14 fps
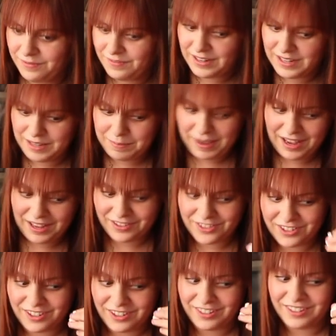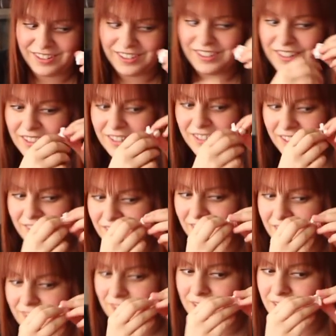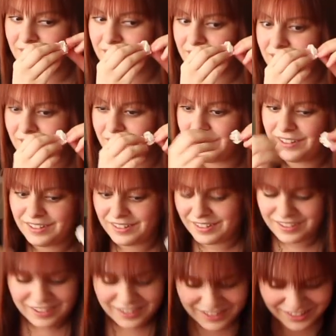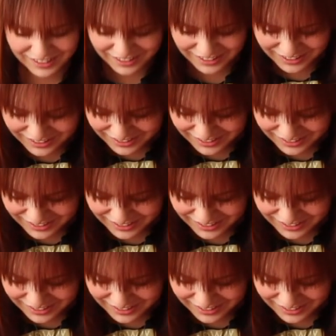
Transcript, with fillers: Funny Pasture. And this is a... Uh...